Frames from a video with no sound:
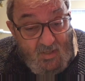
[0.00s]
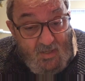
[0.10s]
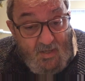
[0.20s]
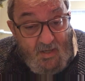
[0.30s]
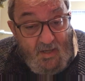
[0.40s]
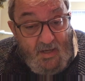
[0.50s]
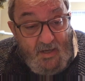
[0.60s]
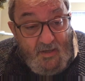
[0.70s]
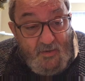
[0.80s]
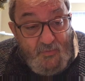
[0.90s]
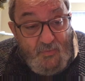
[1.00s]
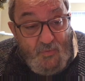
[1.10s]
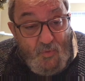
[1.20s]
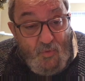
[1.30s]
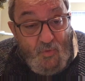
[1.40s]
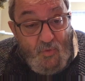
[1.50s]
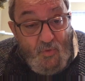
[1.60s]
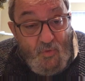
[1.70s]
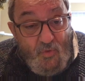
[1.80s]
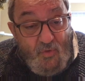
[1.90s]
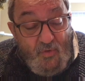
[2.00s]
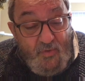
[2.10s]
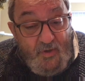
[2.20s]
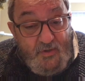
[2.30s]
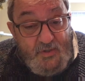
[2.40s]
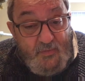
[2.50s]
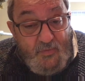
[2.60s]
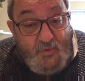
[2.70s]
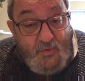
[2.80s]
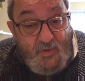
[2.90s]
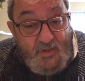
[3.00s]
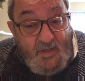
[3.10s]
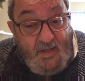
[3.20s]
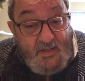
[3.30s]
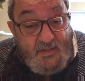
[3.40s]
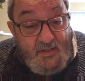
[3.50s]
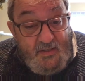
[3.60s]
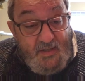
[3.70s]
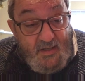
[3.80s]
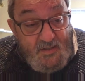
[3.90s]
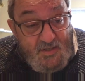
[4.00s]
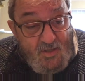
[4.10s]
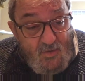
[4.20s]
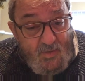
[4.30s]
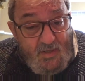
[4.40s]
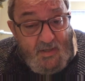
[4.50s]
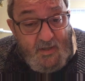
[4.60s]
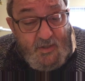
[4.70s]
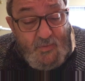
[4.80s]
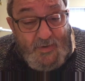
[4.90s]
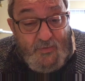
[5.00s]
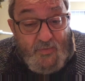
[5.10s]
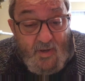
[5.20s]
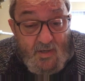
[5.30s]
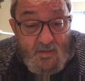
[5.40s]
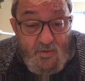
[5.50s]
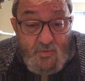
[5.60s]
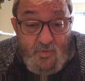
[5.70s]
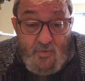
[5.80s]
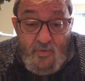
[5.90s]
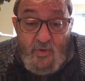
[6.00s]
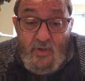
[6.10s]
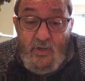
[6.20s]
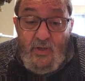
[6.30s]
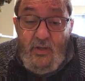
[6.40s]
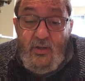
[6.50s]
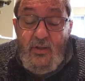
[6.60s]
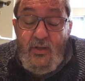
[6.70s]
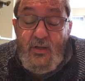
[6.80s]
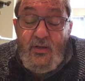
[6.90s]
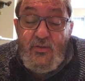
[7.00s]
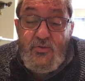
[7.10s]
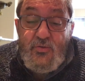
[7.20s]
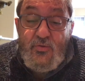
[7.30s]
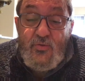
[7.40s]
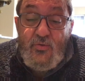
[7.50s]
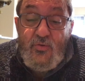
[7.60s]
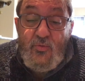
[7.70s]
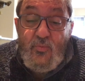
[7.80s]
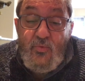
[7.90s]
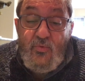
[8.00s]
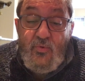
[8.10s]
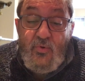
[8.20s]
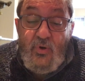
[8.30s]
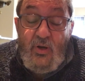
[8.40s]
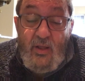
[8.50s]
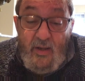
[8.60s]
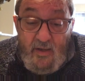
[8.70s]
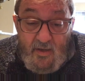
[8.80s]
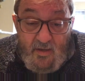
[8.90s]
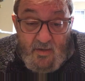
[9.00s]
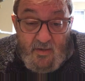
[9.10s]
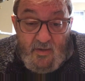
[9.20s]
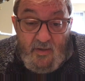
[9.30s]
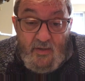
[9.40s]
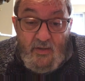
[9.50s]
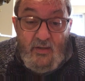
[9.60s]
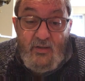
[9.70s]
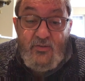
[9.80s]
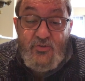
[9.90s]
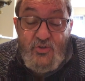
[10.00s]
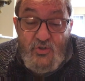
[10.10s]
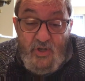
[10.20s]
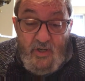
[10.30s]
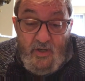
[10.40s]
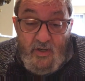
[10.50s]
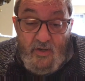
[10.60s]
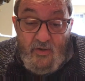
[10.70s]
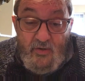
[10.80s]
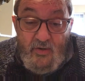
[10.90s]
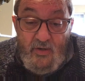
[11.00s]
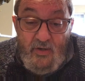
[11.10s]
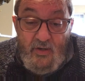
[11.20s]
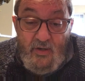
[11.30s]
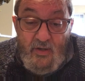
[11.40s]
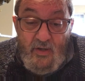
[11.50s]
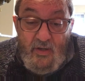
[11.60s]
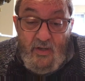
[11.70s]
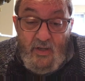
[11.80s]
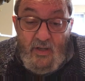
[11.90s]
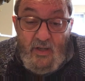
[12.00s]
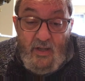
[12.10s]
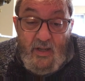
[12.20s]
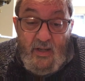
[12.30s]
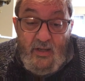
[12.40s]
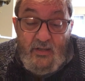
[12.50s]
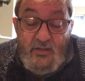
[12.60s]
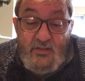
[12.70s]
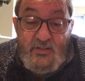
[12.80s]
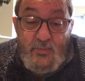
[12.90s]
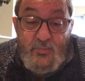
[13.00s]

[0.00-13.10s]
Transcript: Thank you for watching, and for those of you that hasn't done so, I'd like to invite you to like, share